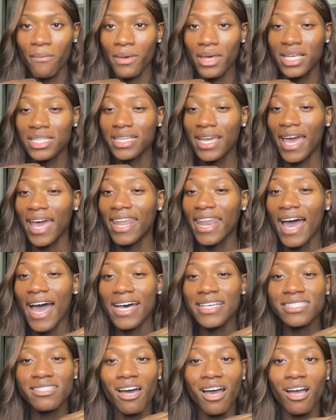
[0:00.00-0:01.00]
bitch. And
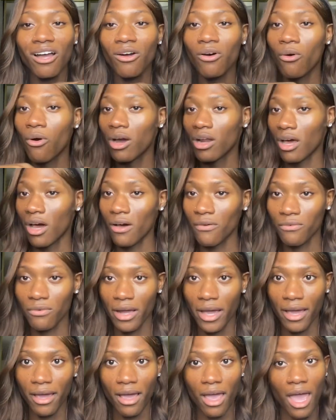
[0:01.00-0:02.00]
I start going off,
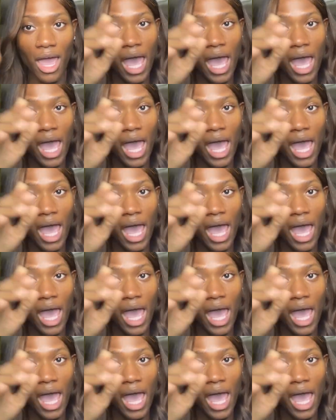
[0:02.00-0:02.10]
right?